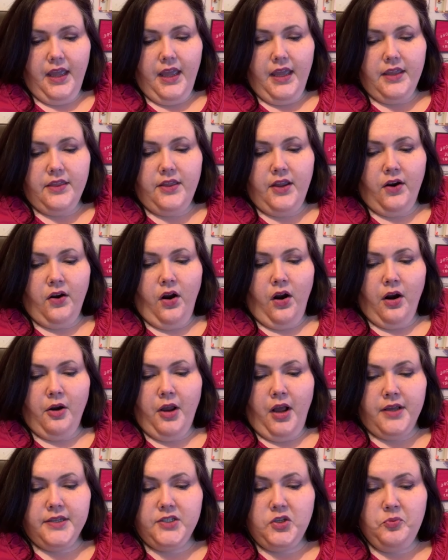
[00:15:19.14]
There are
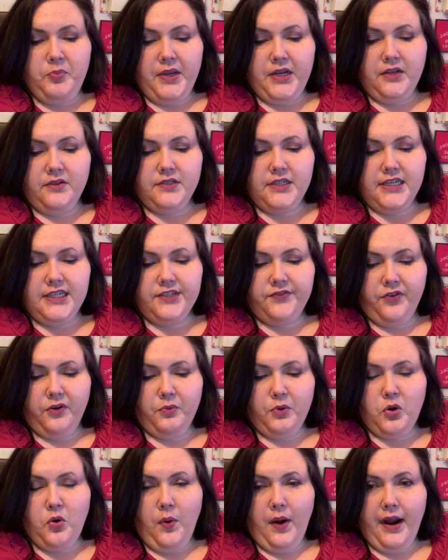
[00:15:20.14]
also penalties for
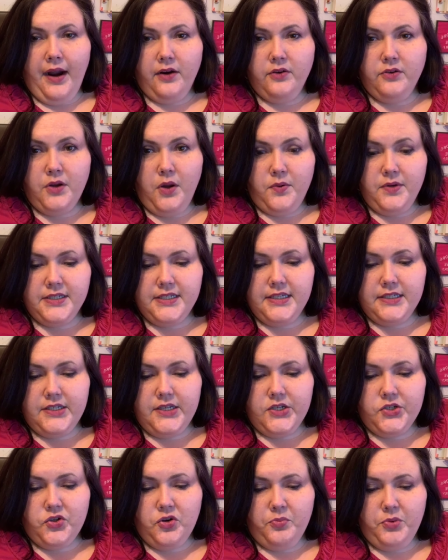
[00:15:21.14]
required notices
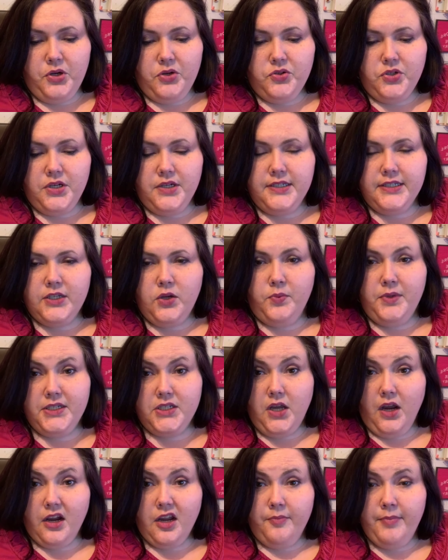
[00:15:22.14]
distribution. So we
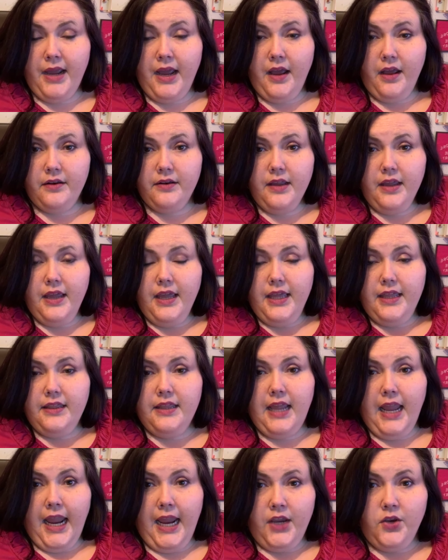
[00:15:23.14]
talk about the
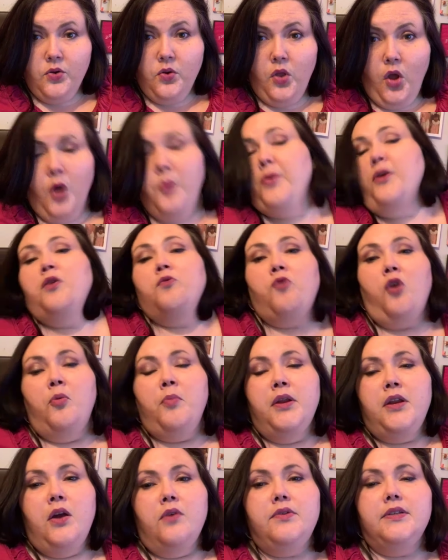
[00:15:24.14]
annual open
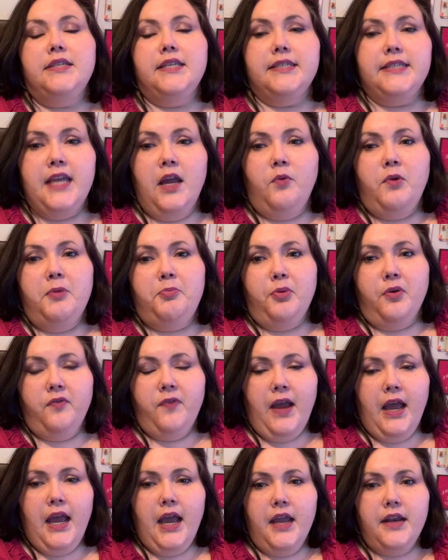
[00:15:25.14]
enrollment notices that we
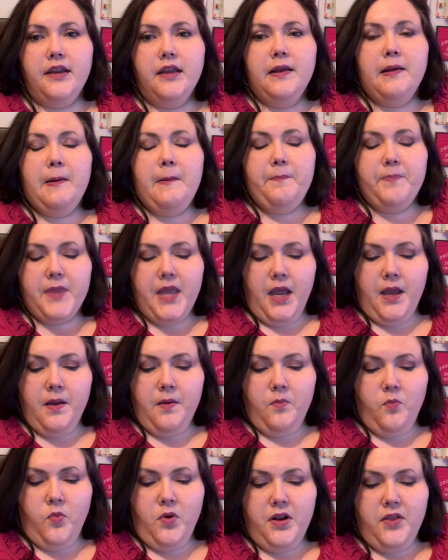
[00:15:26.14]
provide.
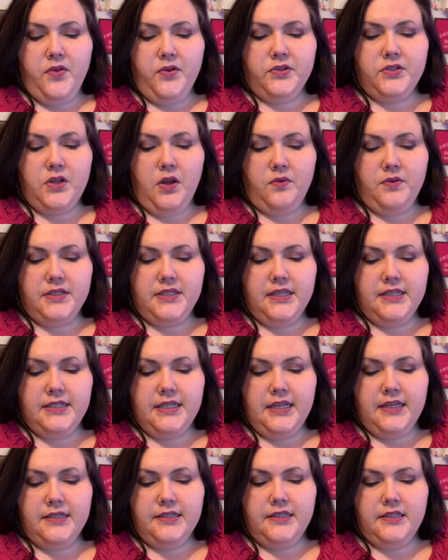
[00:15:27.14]
One of those notices
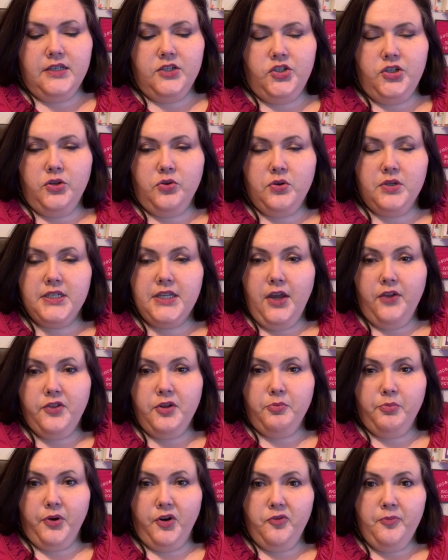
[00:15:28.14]
is the Children's Health
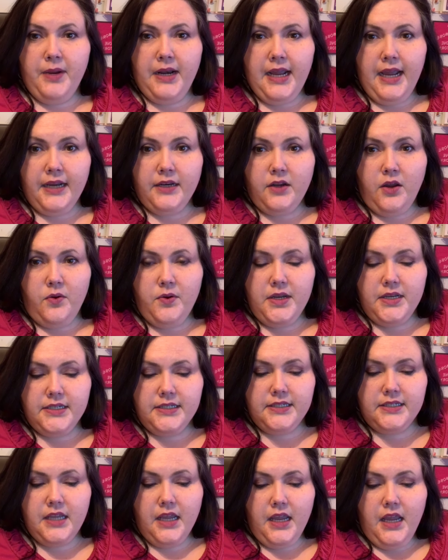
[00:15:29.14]
Improvement Act
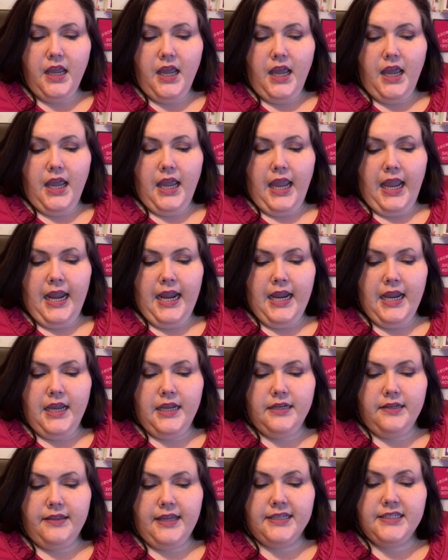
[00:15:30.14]
notice,
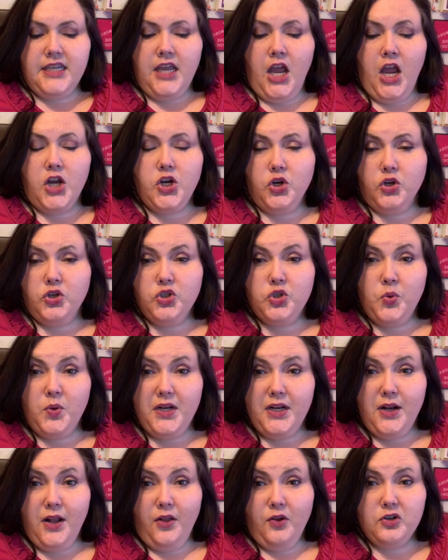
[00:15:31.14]
and that's
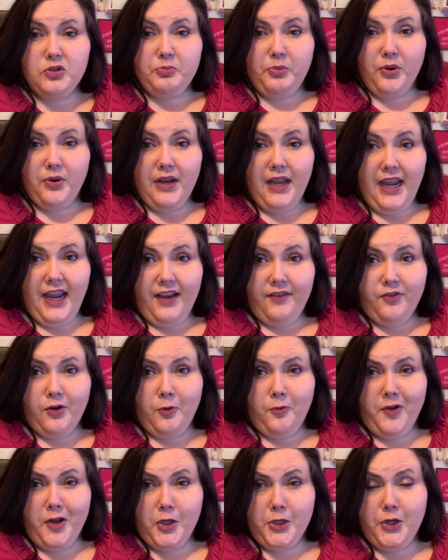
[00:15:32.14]
$120 per day for
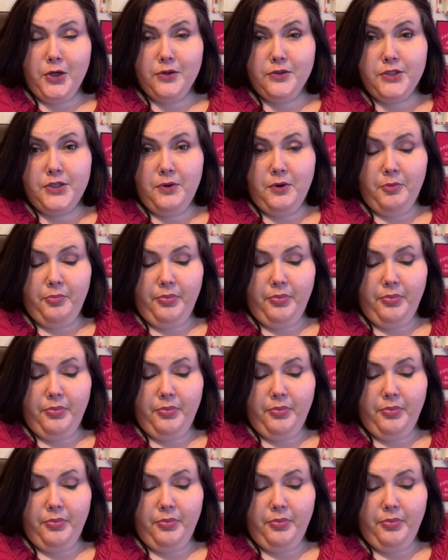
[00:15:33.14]
failure to